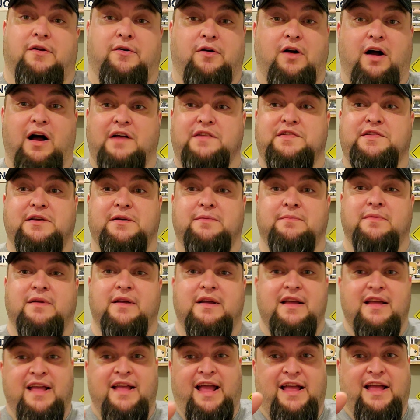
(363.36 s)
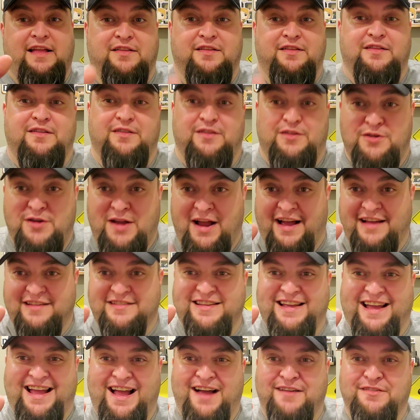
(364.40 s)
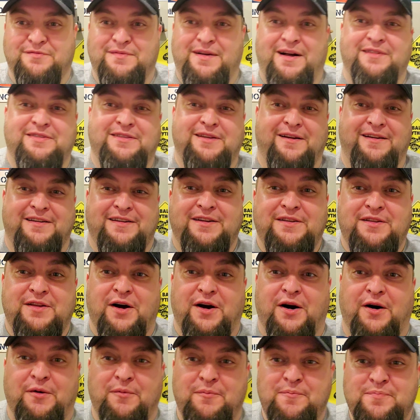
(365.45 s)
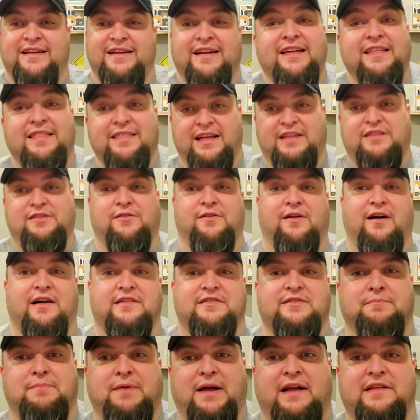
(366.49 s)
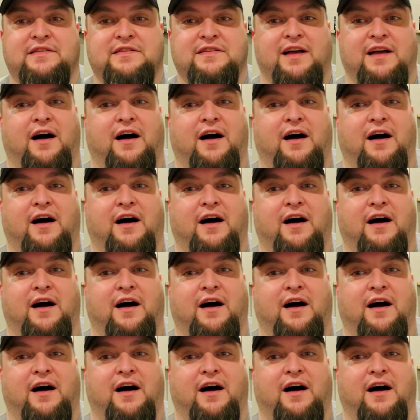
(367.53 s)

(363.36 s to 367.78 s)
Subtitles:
awesome. And you guys that have them out there, you know that they're awesome pets.